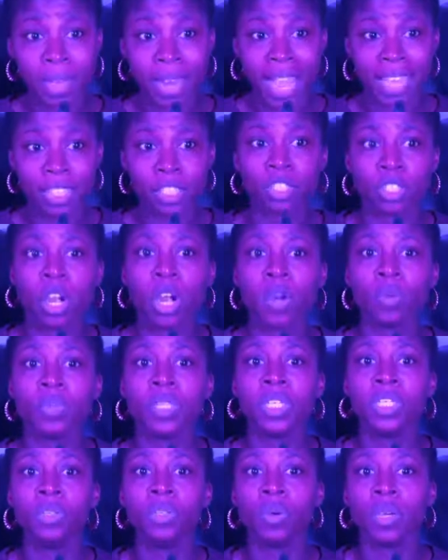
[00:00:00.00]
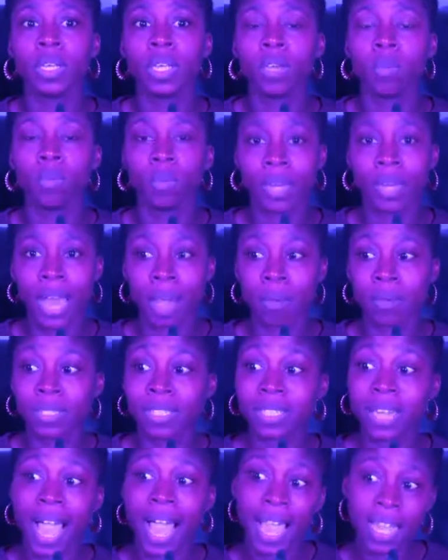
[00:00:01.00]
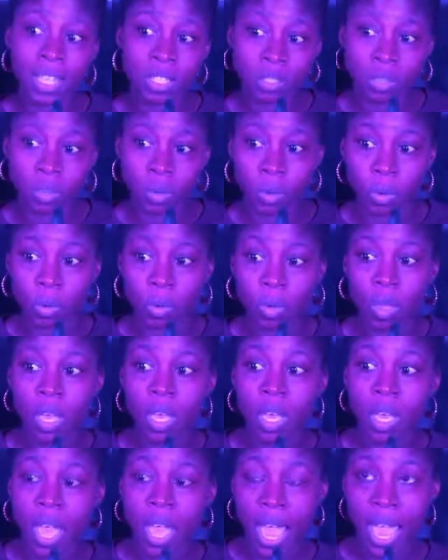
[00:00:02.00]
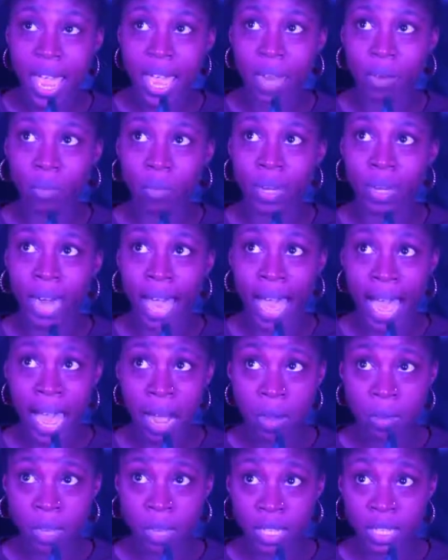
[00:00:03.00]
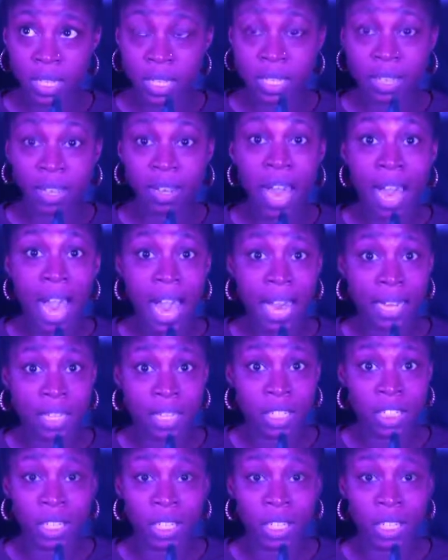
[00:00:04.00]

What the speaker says: I started really doing it when I was in high school and when I was in college.